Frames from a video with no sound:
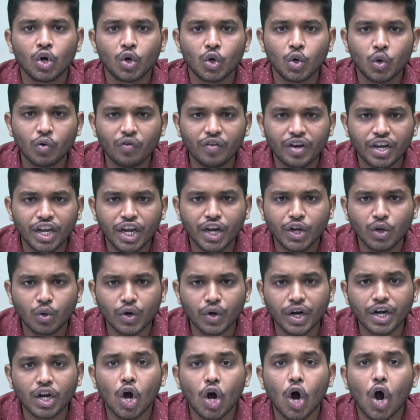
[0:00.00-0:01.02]
Do we need to
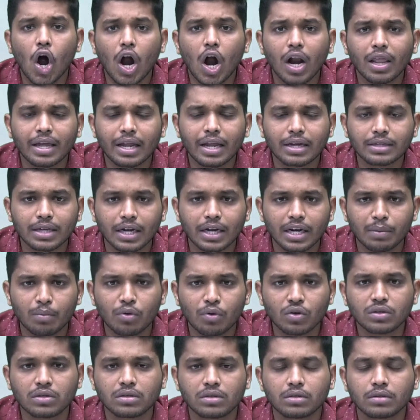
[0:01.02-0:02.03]
read all the NCERT
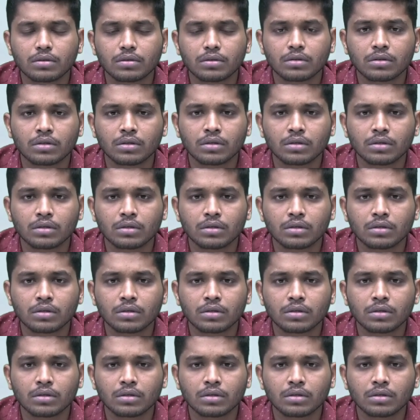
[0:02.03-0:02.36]
books?